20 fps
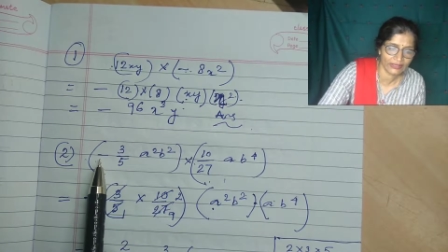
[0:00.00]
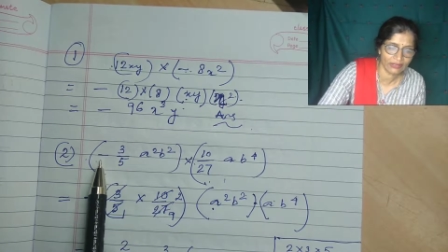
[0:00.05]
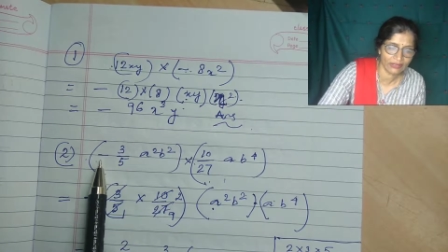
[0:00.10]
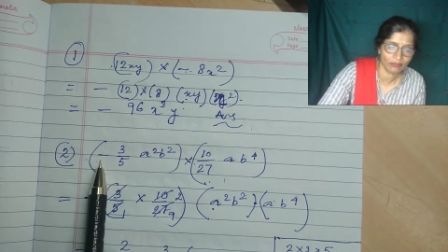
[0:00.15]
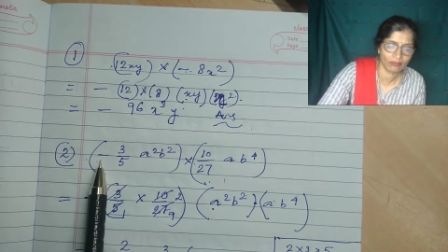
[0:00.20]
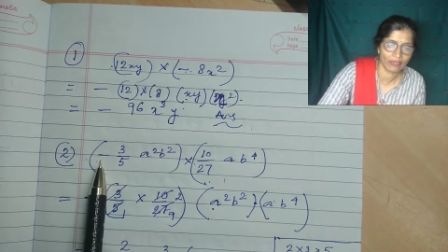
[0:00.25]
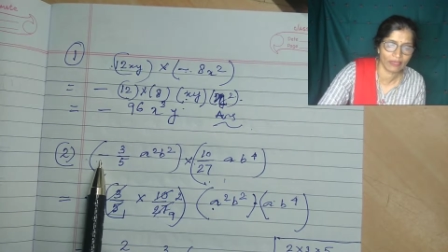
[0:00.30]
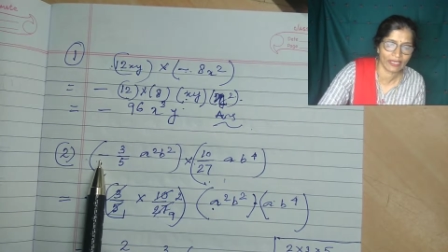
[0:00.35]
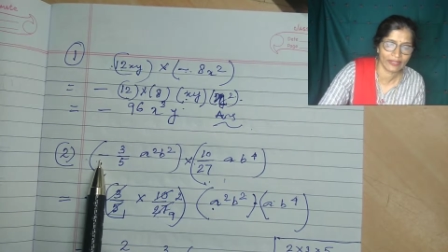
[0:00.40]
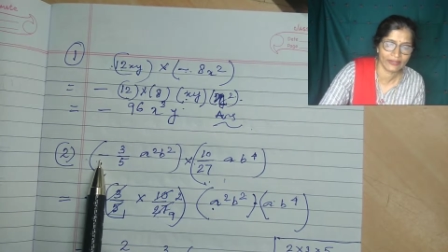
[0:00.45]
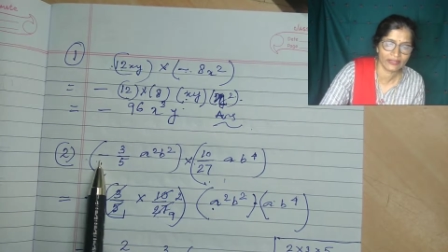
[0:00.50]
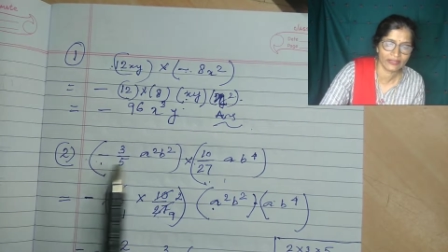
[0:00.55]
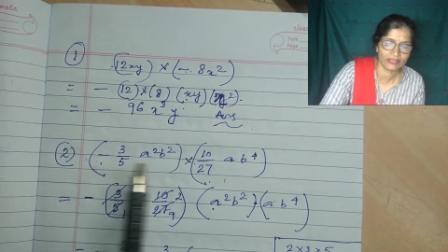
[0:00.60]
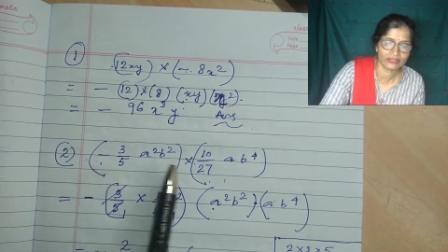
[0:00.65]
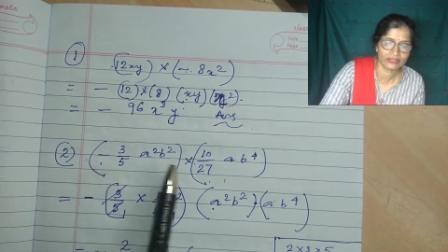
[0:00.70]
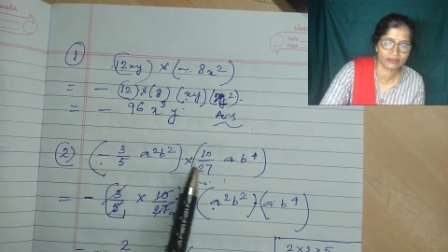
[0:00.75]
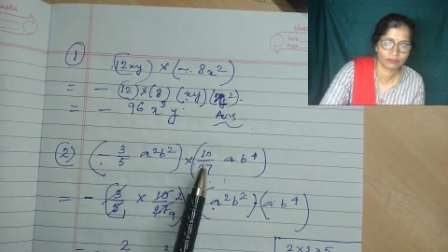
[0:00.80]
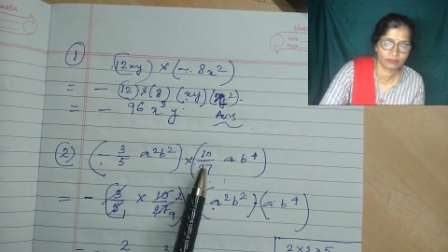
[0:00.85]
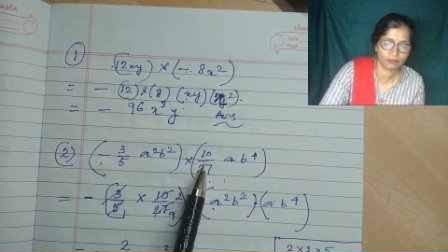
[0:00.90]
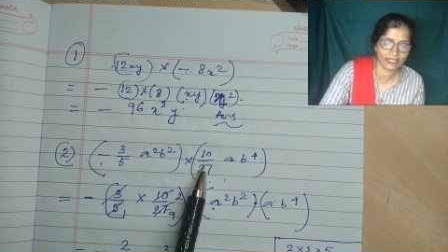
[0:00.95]
Minus
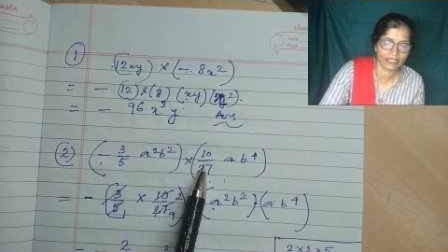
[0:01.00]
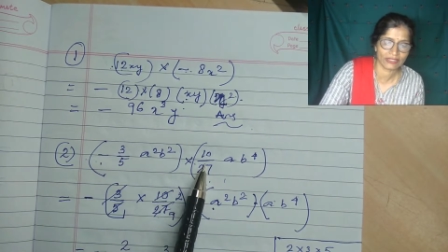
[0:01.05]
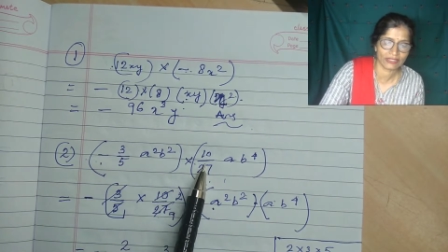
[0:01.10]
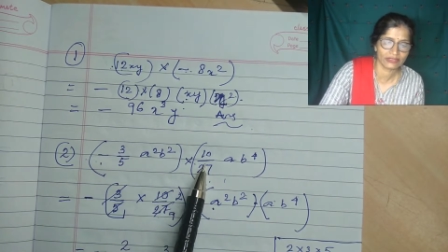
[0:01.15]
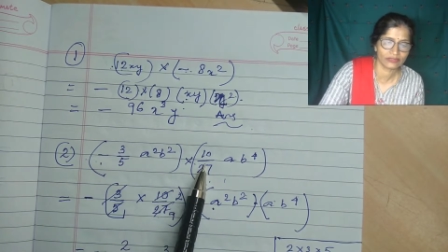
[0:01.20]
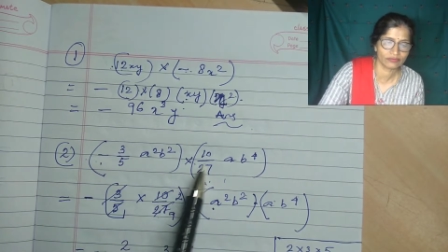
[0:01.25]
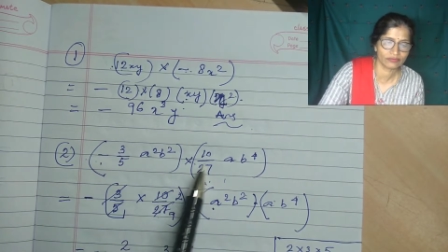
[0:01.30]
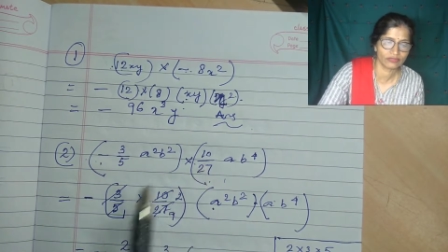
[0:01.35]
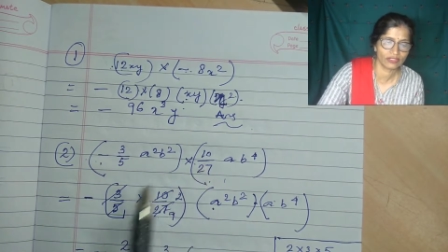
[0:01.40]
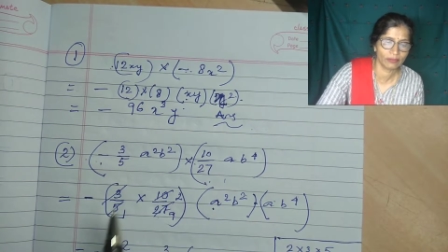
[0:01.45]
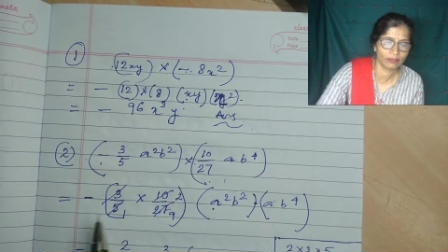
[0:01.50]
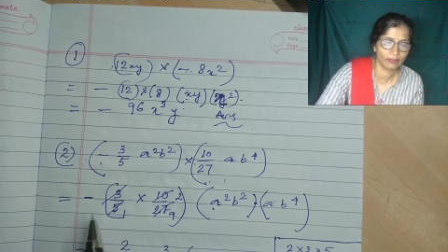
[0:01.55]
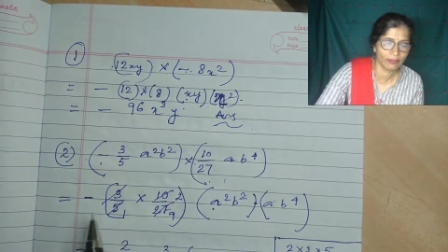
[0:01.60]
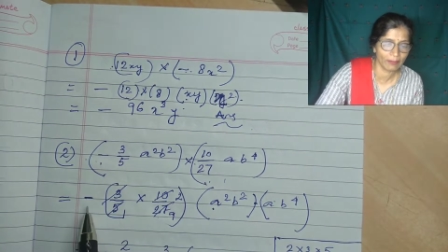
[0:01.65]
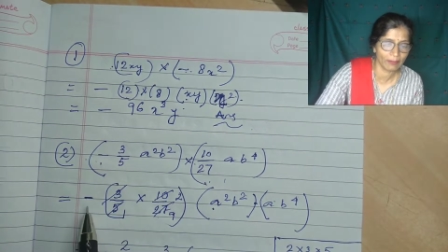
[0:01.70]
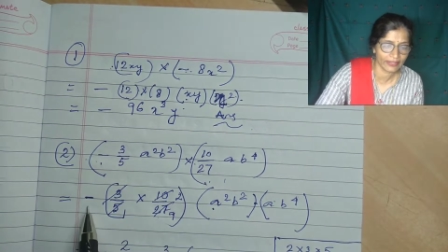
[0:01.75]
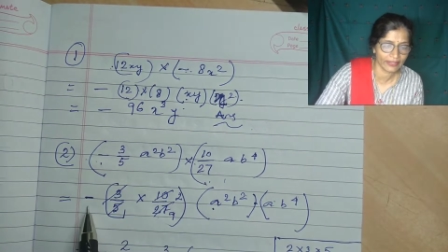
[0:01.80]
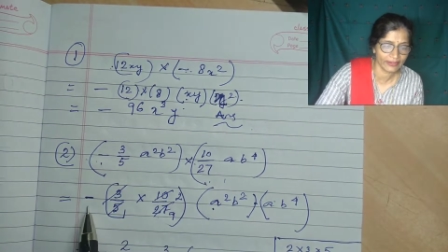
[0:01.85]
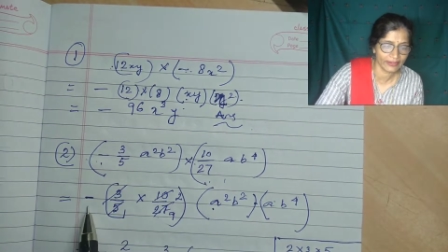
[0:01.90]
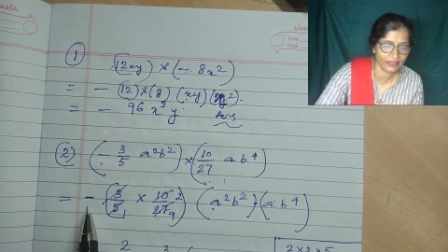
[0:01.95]
plus will be
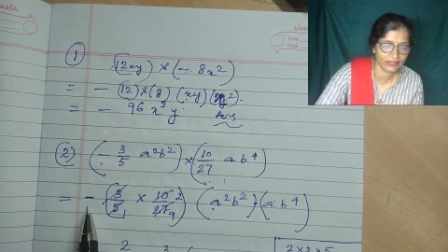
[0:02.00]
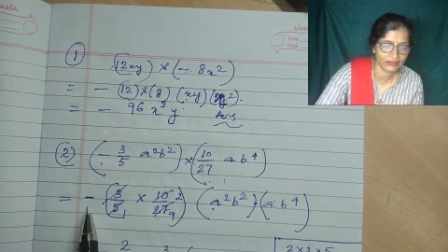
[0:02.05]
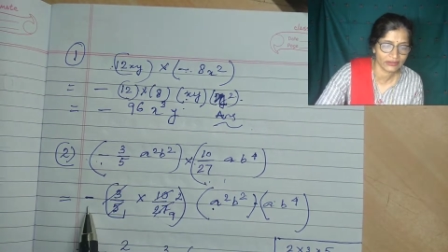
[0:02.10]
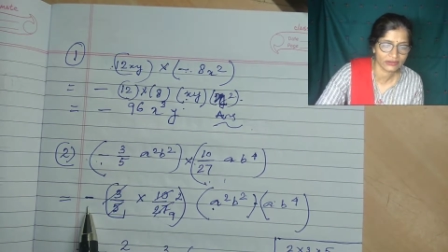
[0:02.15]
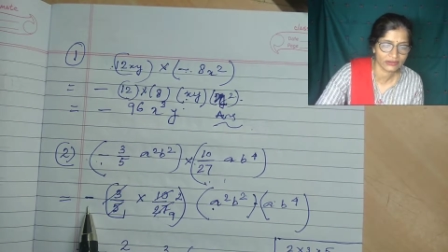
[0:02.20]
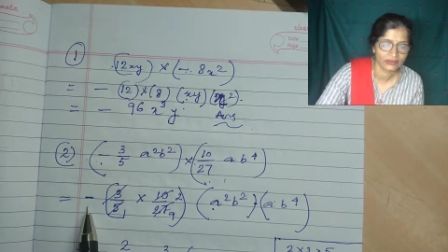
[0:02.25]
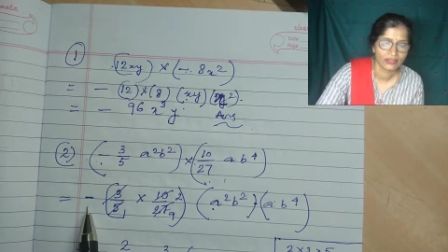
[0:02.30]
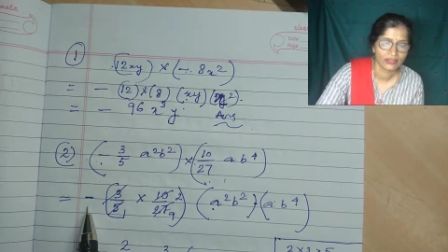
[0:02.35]
minus,